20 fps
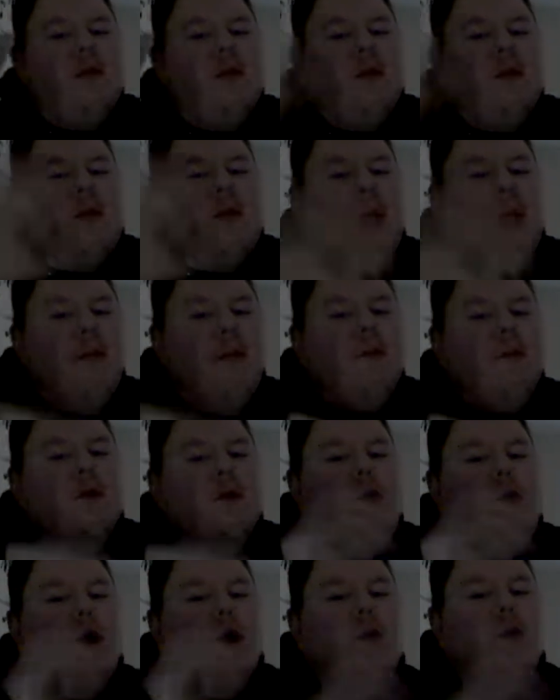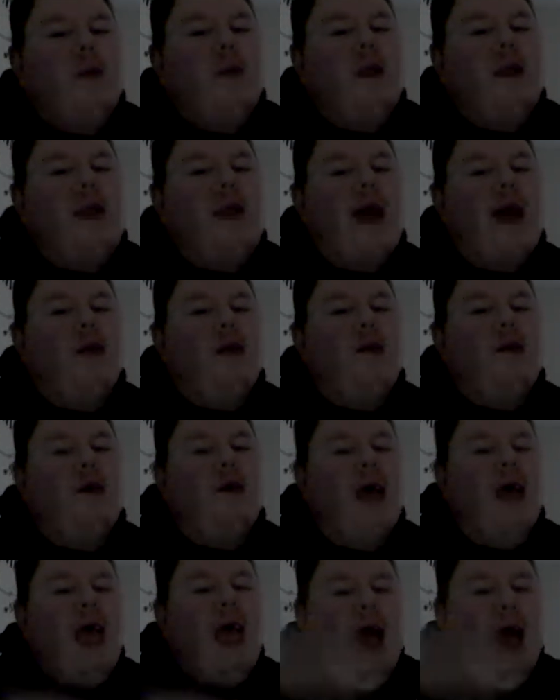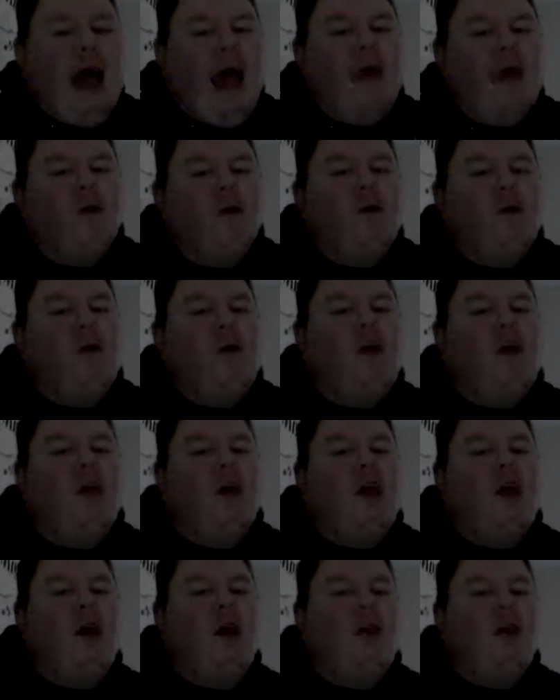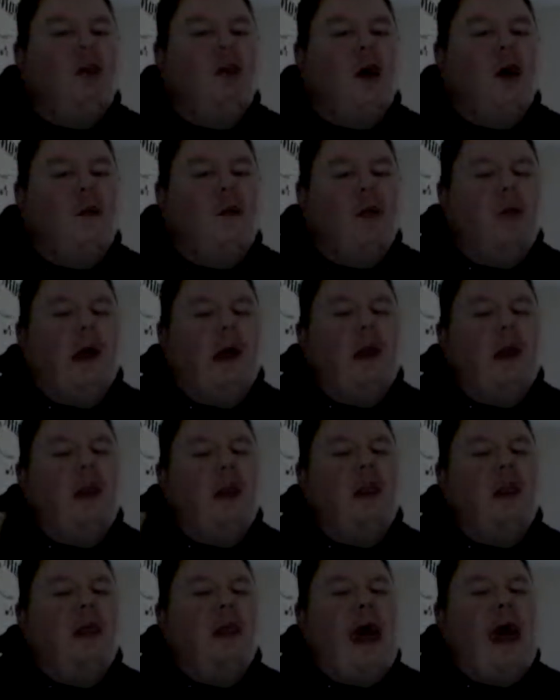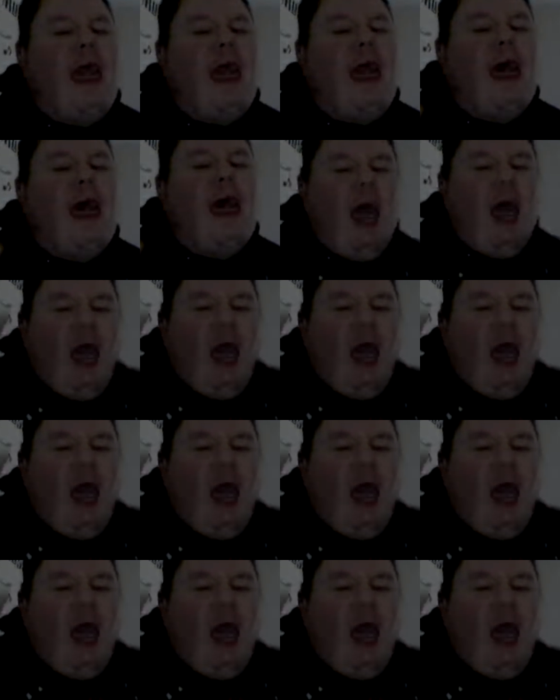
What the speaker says: stumble across my channel and ruin it. So I'm not going to say it.